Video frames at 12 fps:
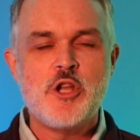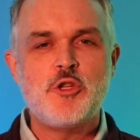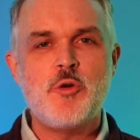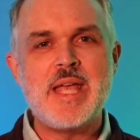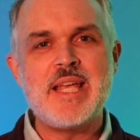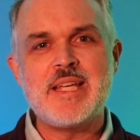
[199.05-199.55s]

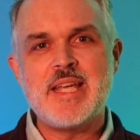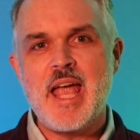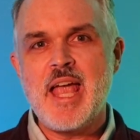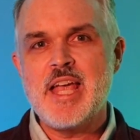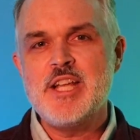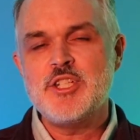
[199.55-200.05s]
to
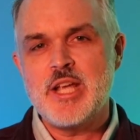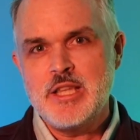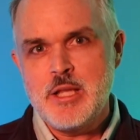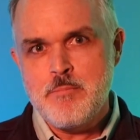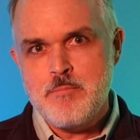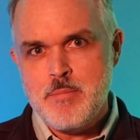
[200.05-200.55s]
engage in
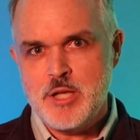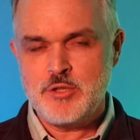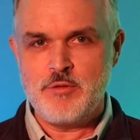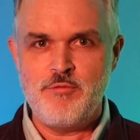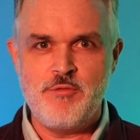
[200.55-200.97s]
the mission